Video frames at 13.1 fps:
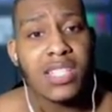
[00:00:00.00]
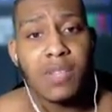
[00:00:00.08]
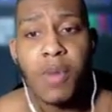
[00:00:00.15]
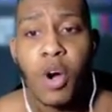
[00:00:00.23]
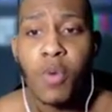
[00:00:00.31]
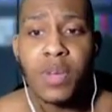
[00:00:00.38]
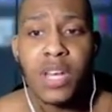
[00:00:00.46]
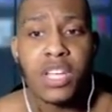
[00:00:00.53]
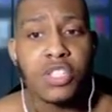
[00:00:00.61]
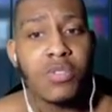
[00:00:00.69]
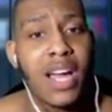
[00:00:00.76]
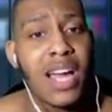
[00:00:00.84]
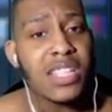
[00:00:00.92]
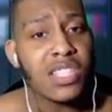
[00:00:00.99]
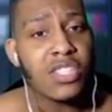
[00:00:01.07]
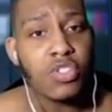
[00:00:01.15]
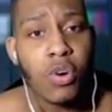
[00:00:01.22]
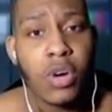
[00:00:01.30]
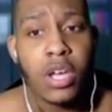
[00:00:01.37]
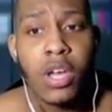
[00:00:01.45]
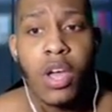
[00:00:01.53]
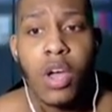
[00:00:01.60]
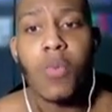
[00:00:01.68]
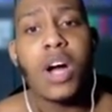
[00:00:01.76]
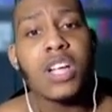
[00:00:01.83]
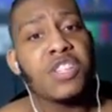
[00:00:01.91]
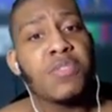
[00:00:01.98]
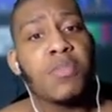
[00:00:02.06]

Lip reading: I'm hoping that you guys enjoy watching